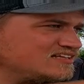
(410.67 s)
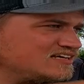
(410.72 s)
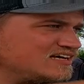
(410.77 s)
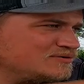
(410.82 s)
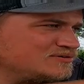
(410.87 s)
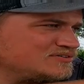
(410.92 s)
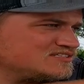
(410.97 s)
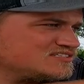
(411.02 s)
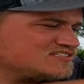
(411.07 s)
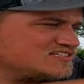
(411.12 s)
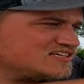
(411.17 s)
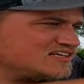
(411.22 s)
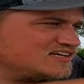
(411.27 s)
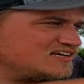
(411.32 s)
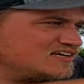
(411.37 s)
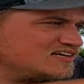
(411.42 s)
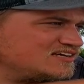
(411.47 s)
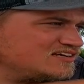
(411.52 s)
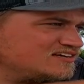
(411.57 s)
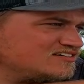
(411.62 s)
I wouldn't
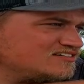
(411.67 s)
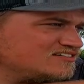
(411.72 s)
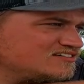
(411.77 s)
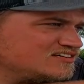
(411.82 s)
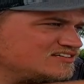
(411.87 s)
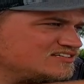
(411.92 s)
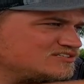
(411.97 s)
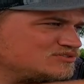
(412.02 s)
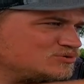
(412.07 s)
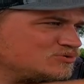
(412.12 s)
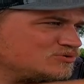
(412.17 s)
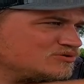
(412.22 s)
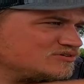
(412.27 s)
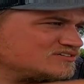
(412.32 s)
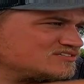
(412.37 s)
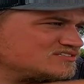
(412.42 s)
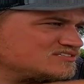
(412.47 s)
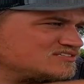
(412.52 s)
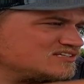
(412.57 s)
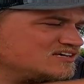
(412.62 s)
say
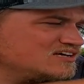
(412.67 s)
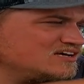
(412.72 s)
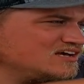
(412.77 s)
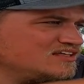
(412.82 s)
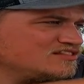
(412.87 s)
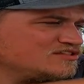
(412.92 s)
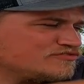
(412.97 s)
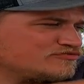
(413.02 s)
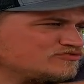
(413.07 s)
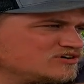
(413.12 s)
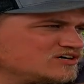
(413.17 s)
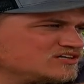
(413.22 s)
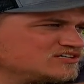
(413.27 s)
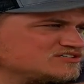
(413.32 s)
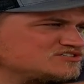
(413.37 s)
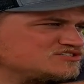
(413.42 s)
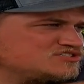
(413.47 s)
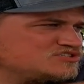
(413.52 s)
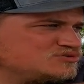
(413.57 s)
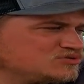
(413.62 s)
Taurus. The front
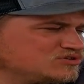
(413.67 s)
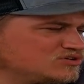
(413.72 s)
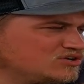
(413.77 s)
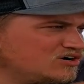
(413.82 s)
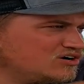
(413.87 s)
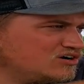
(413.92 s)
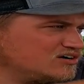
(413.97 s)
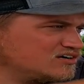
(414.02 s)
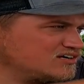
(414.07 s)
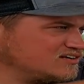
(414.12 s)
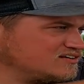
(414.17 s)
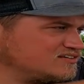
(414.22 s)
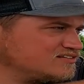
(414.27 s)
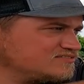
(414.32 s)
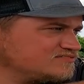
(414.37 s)
looks too long.